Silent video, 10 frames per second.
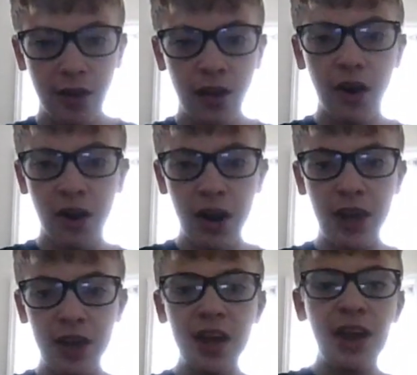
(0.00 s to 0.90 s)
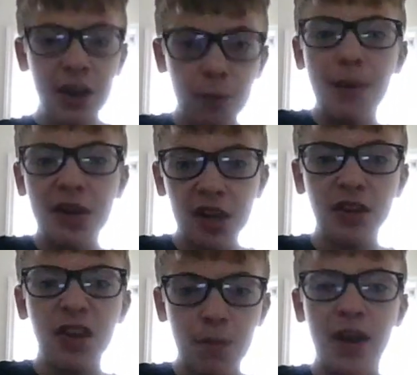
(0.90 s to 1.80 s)
Alright? You're
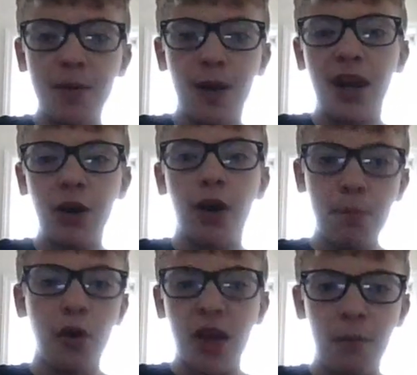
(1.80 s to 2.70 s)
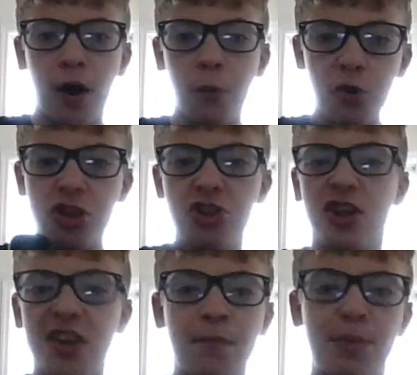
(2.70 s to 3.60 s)
basically spending money on Pokemon, which is
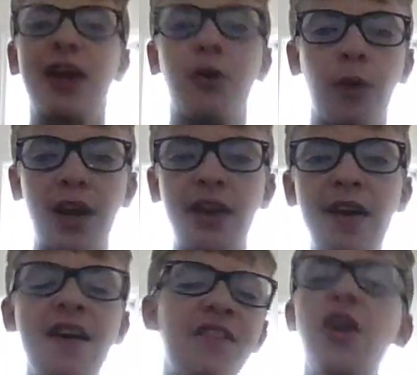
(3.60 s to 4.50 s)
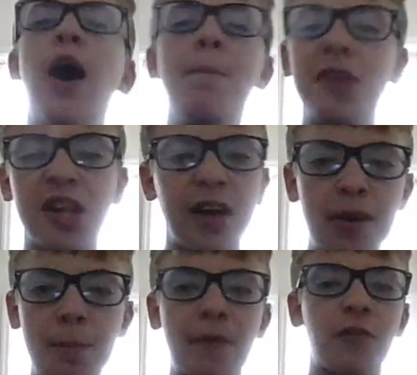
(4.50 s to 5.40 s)
just like Bitcoin. The opposite of
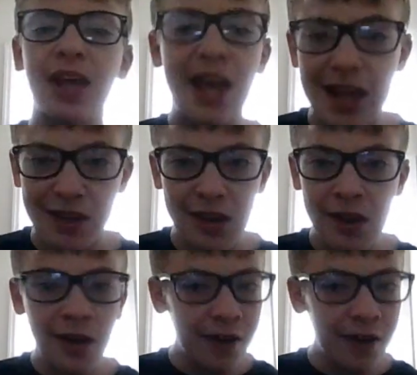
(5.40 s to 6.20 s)
it, but for kids.